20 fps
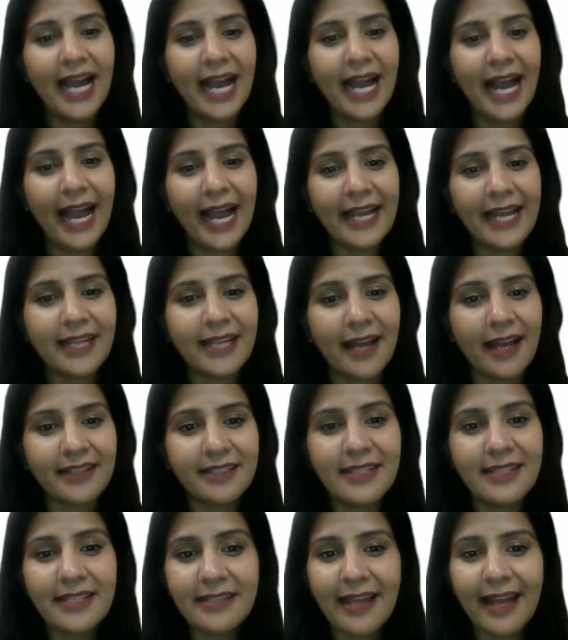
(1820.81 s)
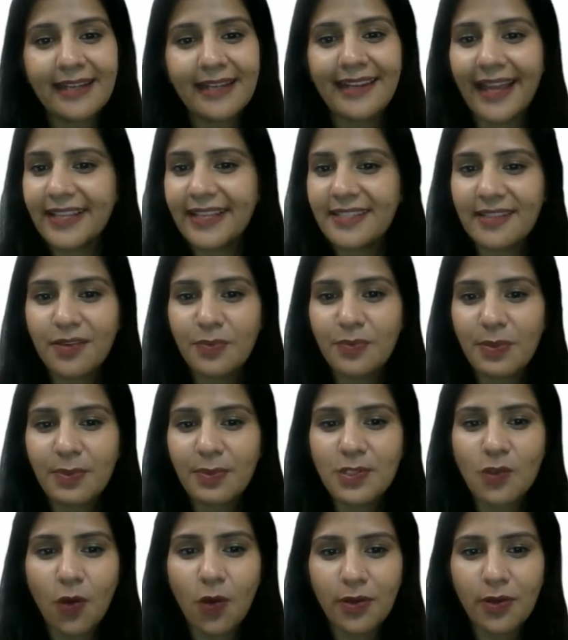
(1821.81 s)
And other than that, like sir, we were
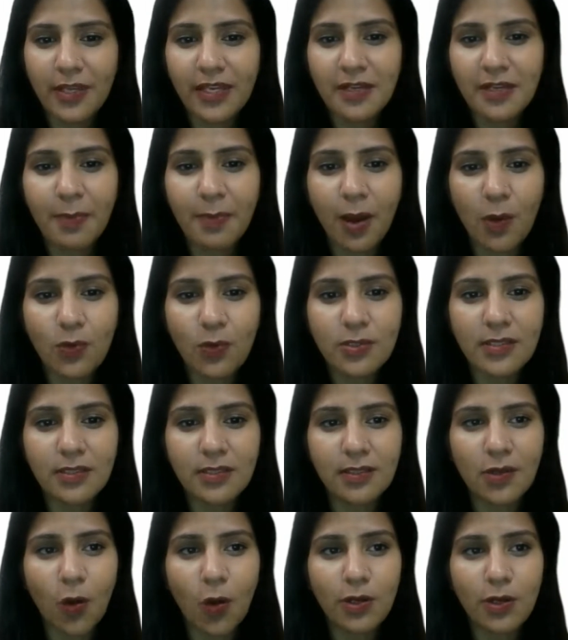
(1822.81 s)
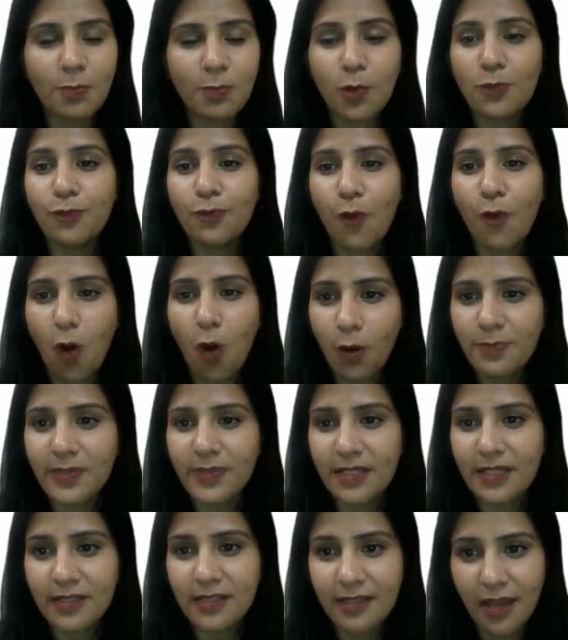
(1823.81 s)
talking about a lot about forms
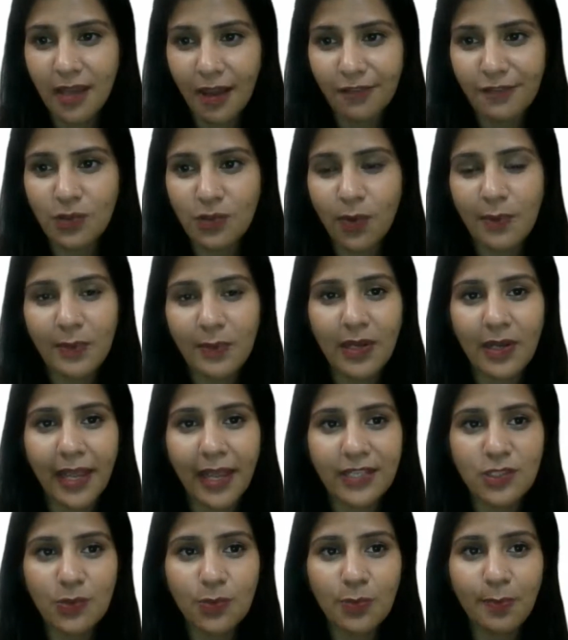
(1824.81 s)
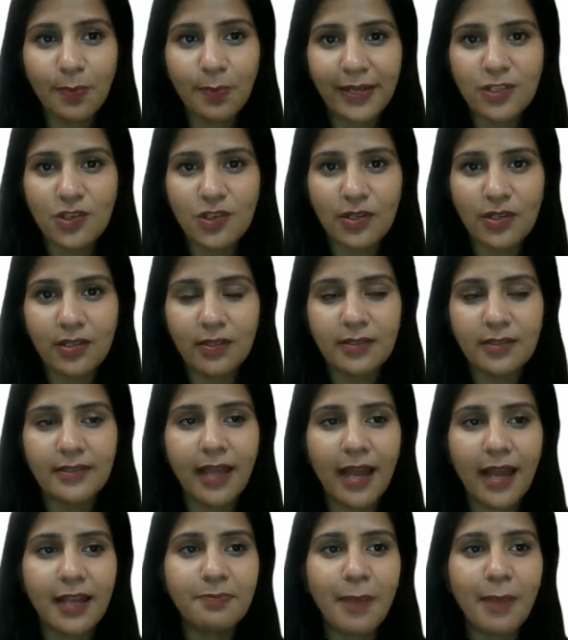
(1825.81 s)
and stuff. So I would like to mention here
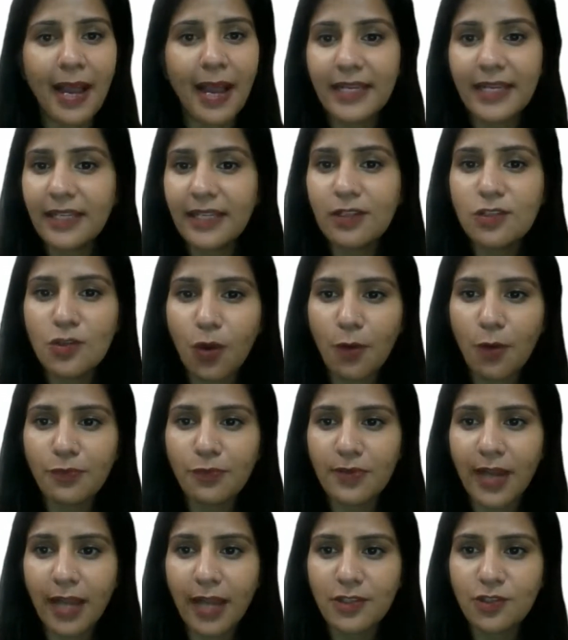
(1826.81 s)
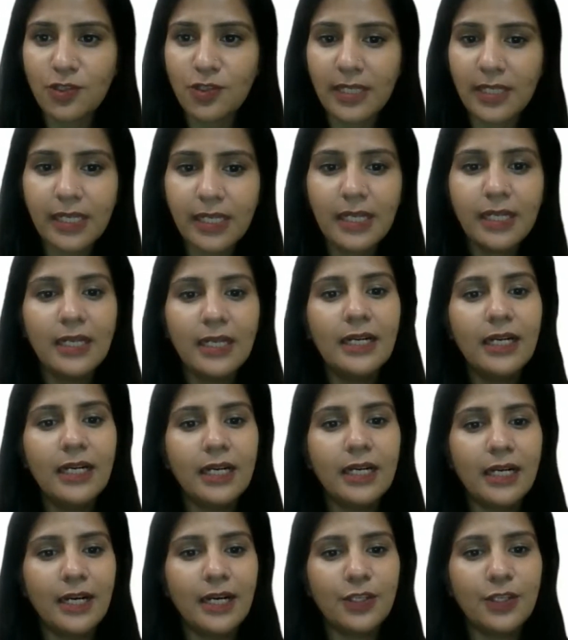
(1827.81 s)
that My Legal Software actually
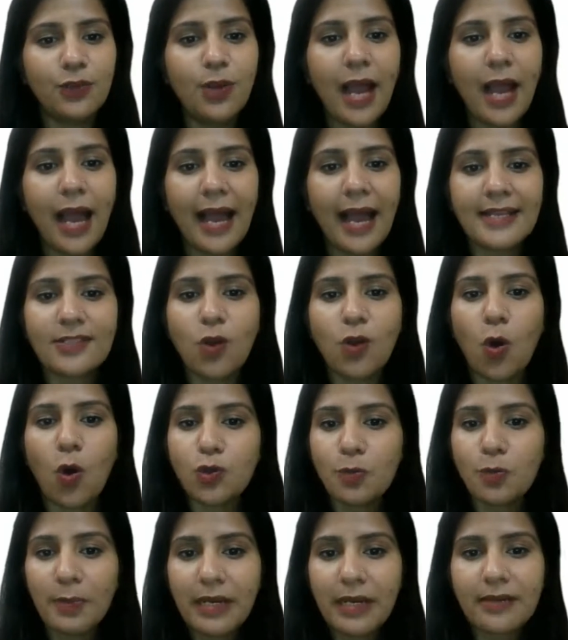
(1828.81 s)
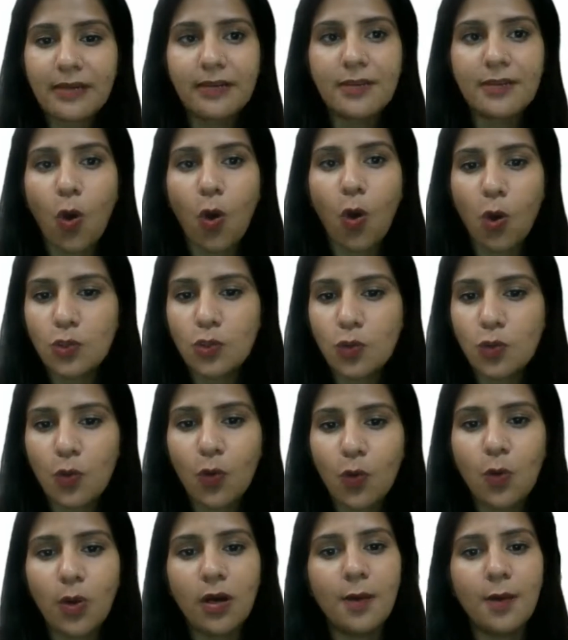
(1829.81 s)
has automated and
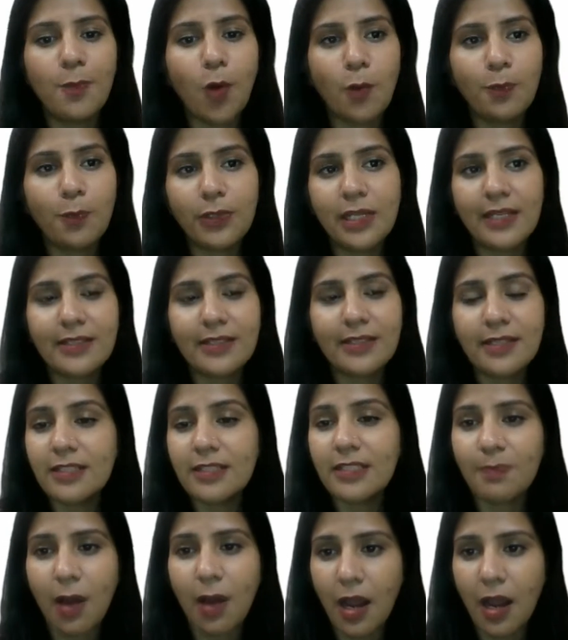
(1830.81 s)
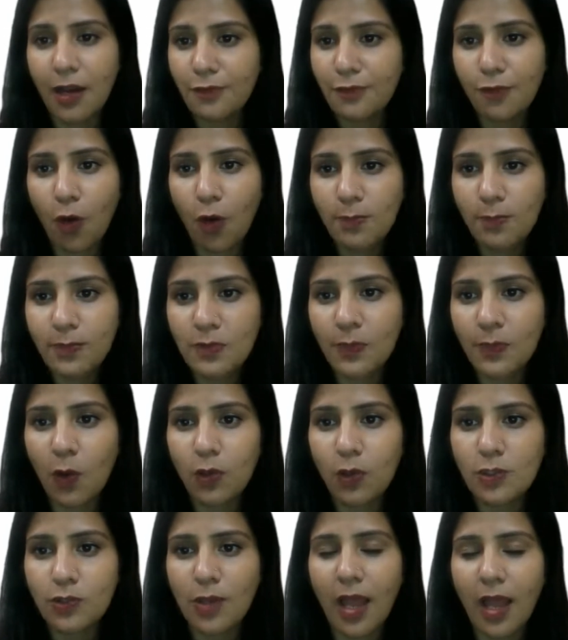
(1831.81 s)
auto populating smart forms. We
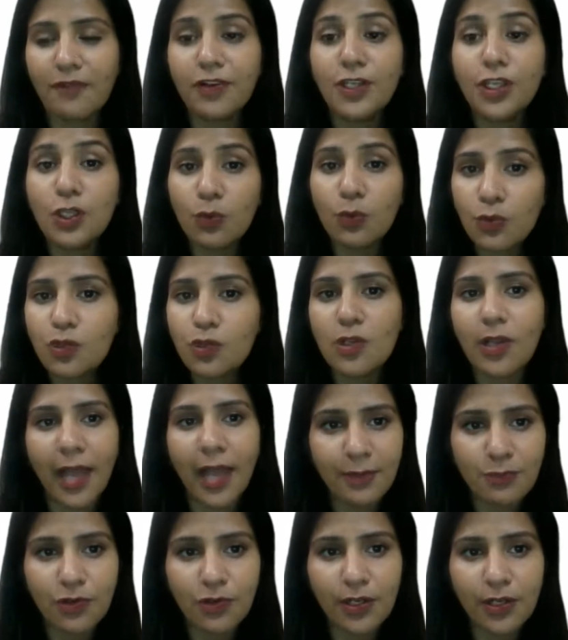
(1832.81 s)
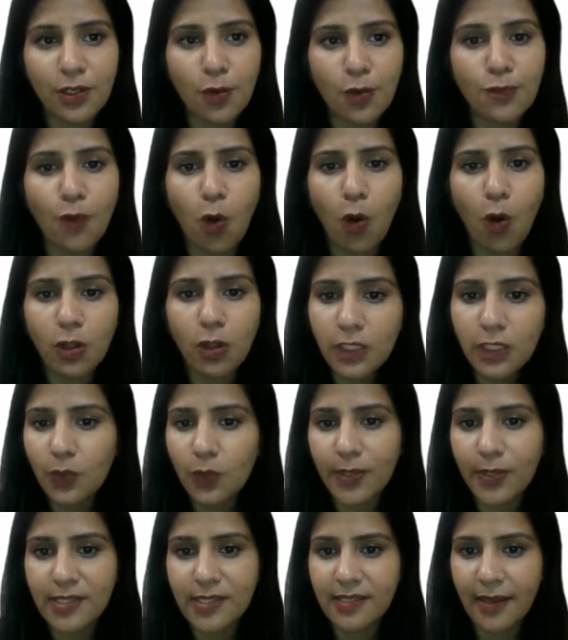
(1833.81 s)
also have a huge library of all the
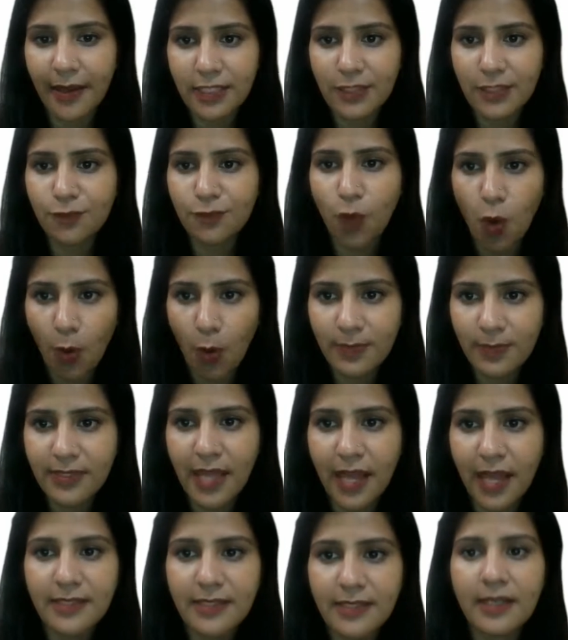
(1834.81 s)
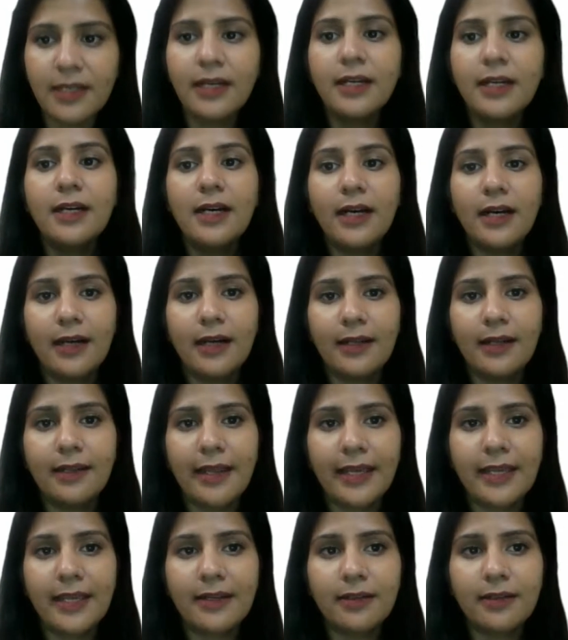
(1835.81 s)
USCIS forms that
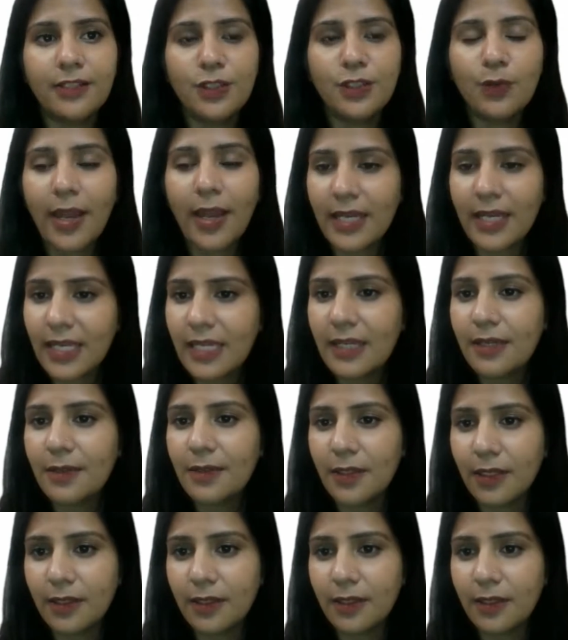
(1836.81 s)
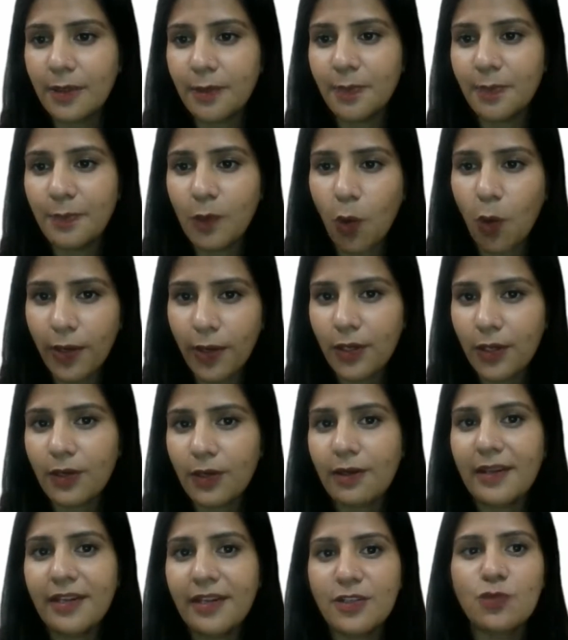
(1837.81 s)
any lawyer
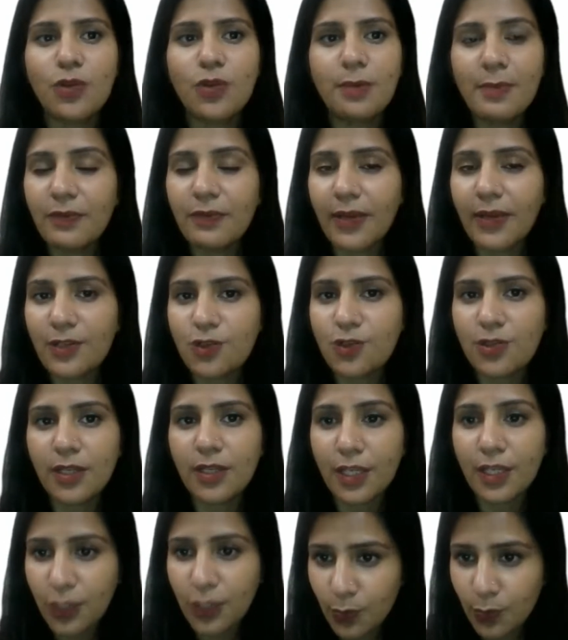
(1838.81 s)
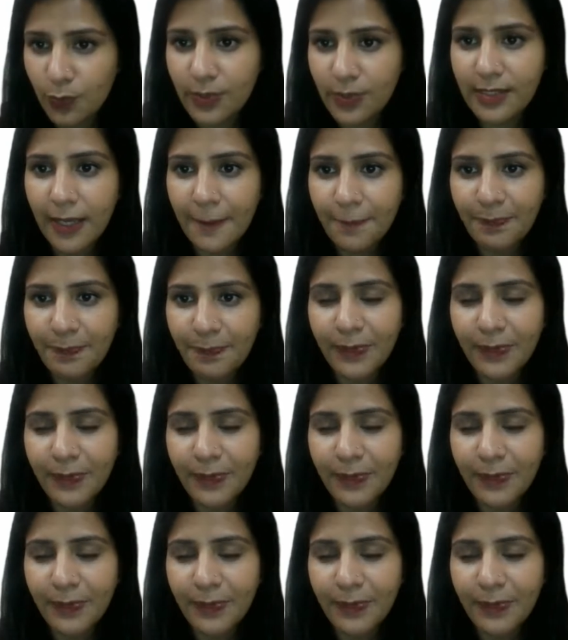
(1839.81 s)
related to immigration can use them.